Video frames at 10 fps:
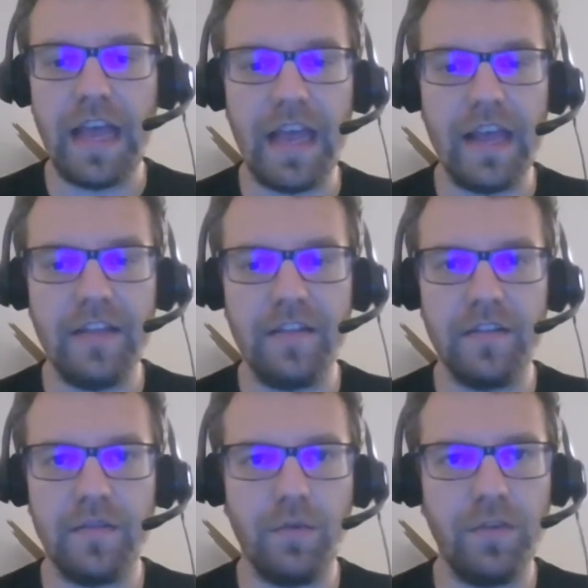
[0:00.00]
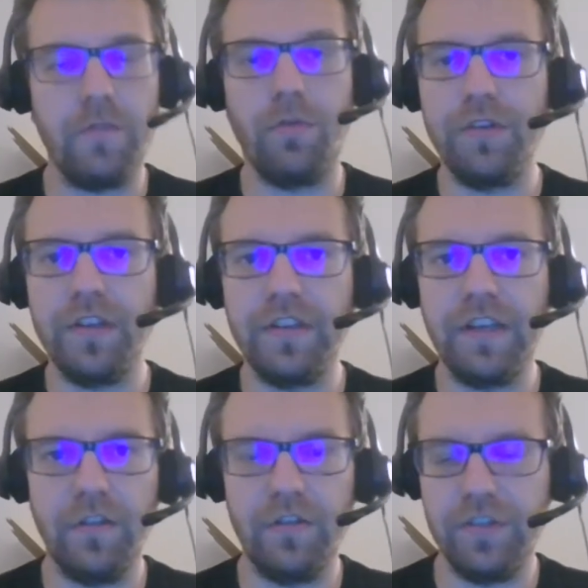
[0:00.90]
and what supporting
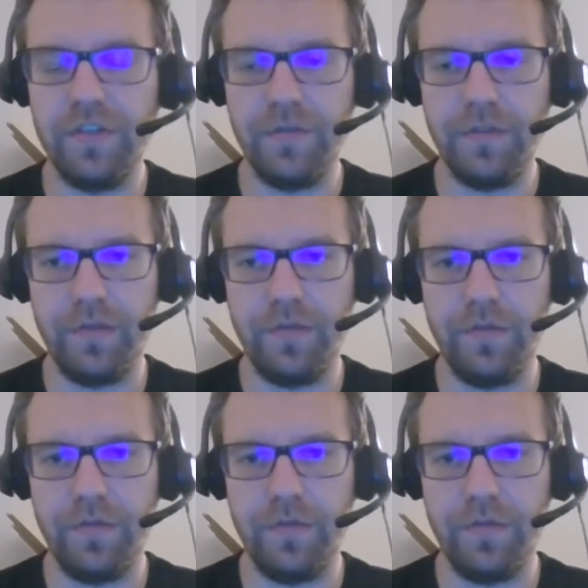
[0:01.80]
technologies you can